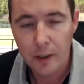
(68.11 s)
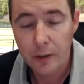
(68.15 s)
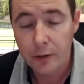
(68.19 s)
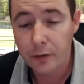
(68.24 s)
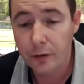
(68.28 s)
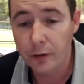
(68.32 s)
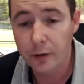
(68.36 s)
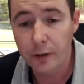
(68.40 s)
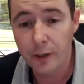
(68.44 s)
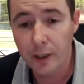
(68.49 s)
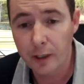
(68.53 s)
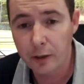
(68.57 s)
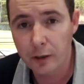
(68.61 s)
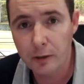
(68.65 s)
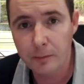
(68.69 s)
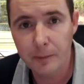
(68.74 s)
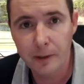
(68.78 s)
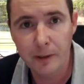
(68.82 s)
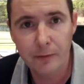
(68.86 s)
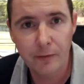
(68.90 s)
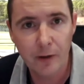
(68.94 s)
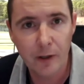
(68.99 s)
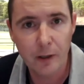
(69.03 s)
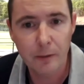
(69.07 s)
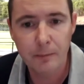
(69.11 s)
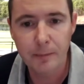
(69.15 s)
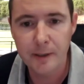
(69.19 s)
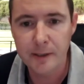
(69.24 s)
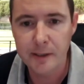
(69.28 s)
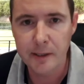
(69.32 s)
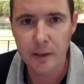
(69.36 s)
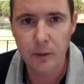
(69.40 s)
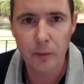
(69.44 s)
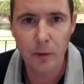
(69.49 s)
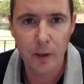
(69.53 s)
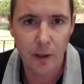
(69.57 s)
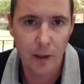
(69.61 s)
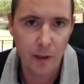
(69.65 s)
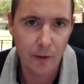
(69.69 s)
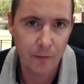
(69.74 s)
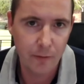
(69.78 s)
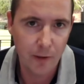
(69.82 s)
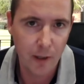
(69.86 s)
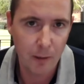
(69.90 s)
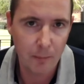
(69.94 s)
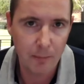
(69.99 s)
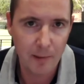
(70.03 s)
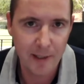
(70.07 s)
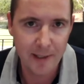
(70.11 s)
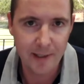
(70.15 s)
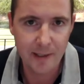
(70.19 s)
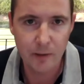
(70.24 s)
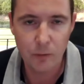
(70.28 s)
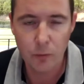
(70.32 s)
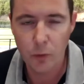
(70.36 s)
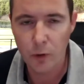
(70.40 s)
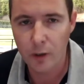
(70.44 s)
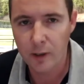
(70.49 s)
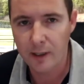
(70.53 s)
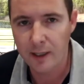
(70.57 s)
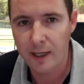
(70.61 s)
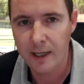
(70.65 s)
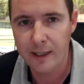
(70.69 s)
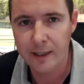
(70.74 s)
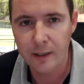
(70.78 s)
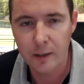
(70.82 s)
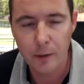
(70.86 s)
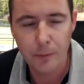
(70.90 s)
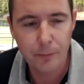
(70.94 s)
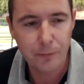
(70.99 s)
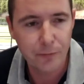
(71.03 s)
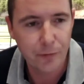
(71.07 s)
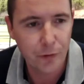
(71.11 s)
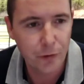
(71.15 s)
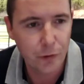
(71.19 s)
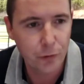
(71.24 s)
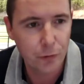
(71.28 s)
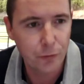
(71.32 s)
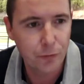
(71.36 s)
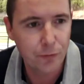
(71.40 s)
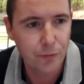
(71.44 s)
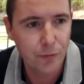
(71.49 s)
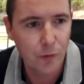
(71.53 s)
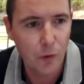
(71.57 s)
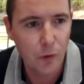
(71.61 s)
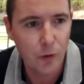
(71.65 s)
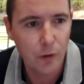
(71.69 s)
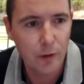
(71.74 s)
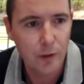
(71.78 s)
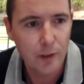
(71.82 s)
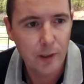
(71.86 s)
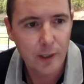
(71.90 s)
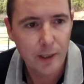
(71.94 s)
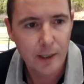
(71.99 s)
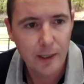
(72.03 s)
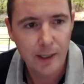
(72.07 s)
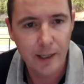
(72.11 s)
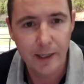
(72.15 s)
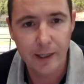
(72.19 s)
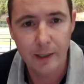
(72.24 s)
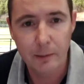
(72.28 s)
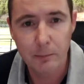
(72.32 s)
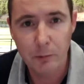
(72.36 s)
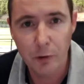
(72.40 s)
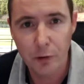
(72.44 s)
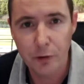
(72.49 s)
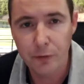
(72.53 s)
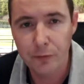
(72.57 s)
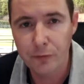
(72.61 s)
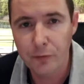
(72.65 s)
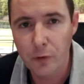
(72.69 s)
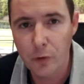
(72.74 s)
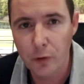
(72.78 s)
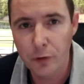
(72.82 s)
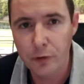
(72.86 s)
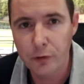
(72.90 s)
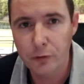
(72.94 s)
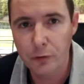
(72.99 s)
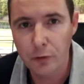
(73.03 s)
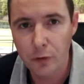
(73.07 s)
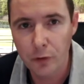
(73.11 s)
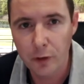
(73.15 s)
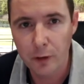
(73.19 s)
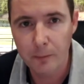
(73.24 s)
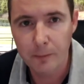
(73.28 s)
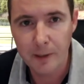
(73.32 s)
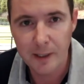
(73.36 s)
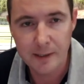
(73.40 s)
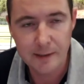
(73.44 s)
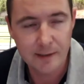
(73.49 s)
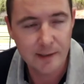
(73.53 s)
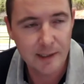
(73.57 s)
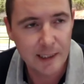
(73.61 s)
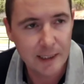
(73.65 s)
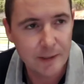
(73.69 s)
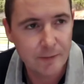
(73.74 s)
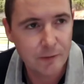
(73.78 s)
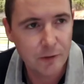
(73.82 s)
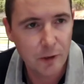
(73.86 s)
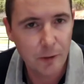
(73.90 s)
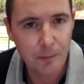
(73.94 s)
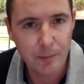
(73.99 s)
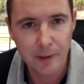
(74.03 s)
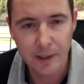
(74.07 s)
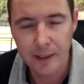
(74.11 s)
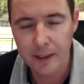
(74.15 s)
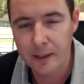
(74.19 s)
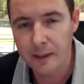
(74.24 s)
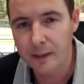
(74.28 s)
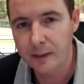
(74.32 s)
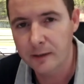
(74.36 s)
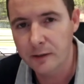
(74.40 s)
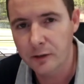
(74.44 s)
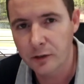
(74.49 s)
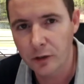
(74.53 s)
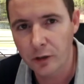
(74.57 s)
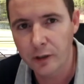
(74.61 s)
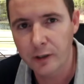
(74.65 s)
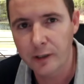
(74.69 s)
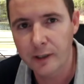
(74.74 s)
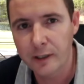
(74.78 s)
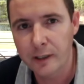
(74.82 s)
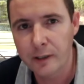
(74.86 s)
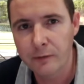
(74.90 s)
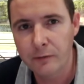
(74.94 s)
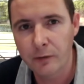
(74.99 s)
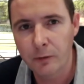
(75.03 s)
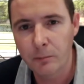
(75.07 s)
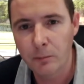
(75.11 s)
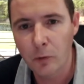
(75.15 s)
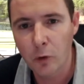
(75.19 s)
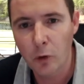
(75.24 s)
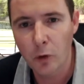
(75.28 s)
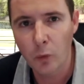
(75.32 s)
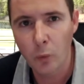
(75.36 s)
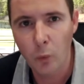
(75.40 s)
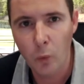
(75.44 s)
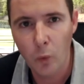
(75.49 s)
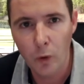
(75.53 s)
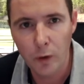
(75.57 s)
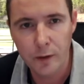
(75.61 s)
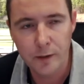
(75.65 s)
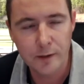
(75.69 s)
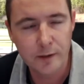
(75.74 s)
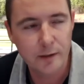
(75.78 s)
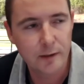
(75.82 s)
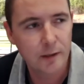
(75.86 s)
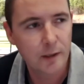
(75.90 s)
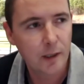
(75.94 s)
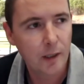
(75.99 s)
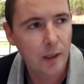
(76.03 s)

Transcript: turned out to be a very busy one and I've got plenty of work lined up for Q4 and I'm looking forward to rolling my sleeves up and getting stuck in even more once